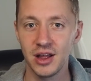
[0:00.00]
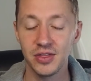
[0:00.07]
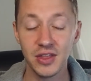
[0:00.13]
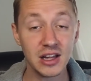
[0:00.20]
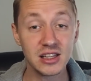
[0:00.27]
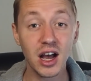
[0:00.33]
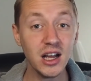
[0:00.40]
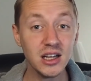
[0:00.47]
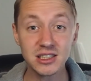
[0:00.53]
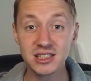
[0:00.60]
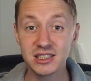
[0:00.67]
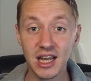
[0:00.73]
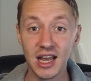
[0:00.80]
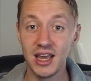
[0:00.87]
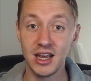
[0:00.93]
that us
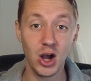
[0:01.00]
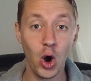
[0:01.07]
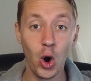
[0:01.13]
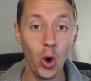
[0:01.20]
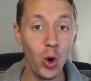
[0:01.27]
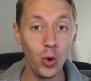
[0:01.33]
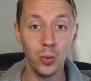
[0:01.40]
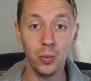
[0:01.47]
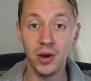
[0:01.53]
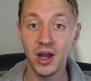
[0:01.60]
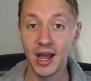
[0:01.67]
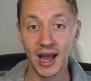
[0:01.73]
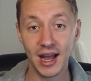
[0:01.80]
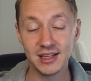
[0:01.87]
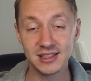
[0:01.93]
staying home
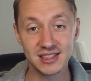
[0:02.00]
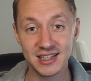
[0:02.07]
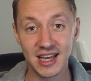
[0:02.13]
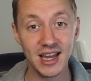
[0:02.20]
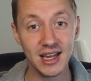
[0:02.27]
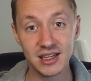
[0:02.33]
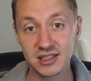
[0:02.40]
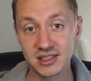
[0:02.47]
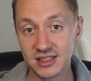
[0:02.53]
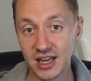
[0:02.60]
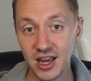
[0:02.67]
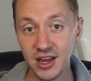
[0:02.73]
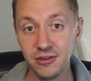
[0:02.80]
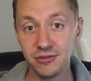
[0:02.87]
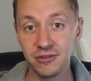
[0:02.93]
and staying
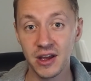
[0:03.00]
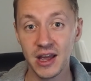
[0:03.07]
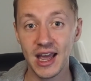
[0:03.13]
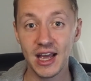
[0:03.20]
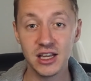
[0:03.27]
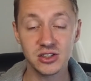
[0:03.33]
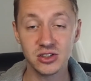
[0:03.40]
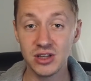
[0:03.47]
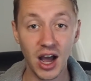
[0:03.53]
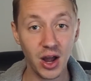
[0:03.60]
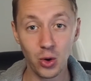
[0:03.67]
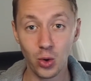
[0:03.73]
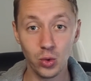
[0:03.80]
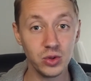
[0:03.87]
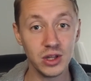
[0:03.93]
safe is
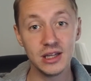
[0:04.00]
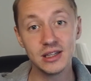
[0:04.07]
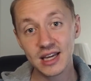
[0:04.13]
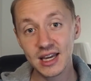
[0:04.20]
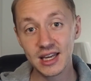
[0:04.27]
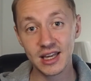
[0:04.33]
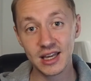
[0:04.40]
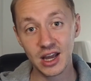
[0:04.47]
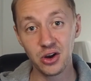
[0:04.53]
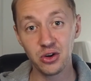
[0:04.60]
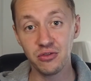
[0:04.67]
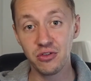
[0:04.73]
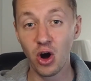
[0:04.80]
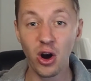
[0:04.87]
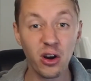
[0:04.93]
not only taking care
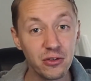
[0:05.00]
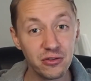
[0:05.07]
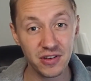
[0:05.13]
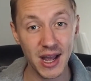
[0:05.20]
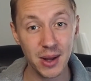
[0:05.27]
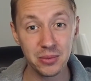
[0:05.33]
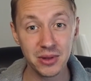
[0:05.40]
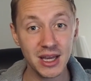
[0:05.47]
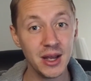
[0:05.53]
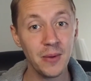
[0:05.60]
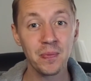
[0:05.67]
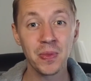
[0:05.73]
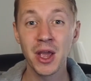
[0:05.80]
of our family,